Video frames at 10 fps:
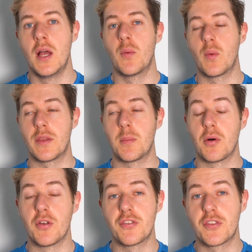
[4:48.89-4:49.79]
where the
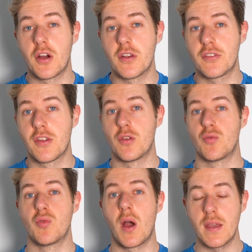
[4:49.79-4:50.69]
ball starts to the
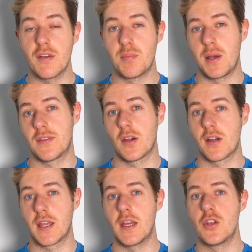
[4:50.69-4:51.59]
right of my
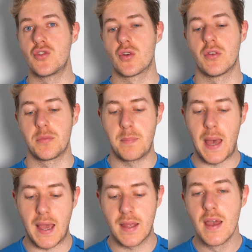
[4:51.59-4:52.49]
target and draws
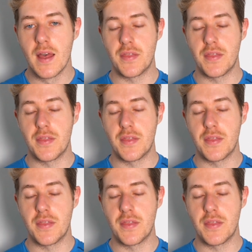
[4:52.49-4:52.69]
back.